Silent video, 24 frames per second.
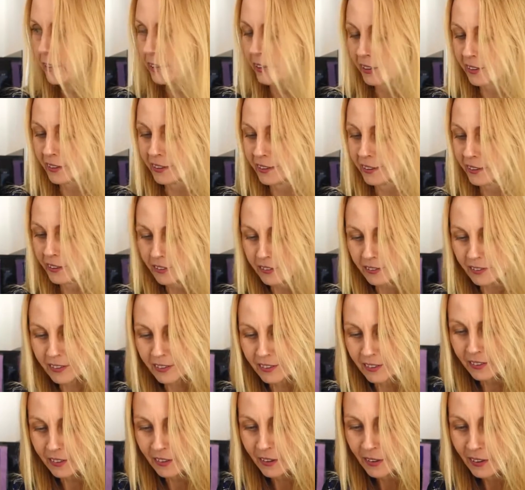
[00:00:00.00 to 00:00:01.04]
kind of nuts.
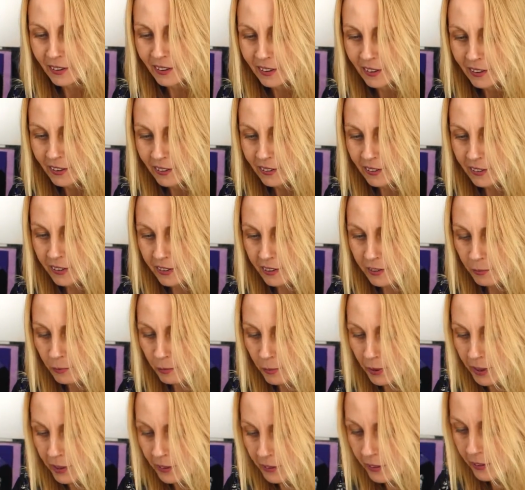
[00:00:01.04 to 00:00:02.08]
Just
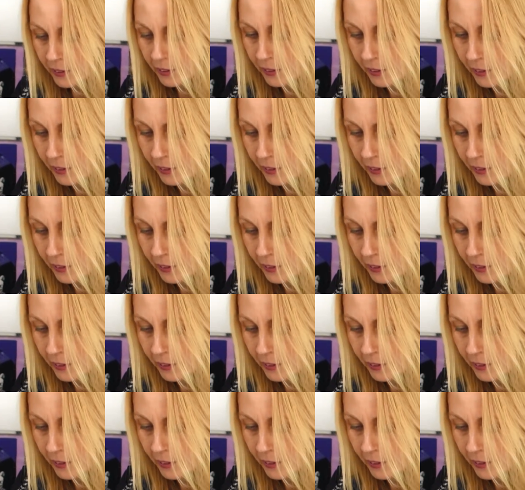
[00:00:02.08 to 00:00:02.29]
make the